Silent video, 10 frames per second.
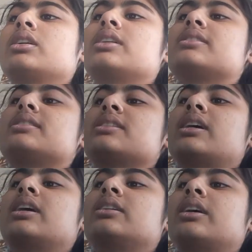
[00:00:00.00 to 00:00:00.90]
That's
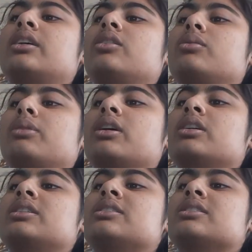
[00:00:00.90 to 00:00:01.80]
denial, anger,
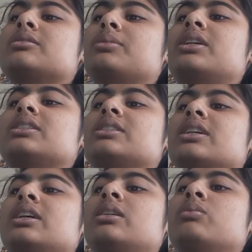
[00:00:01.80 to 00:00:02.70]
bargaining, despair,
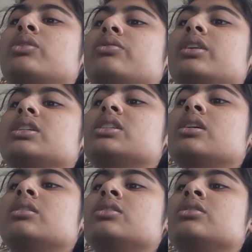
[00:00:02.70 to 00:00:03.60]
seeing Nemo flush
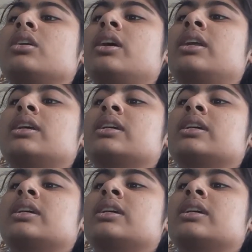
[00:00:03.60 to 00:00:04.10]
down the drain,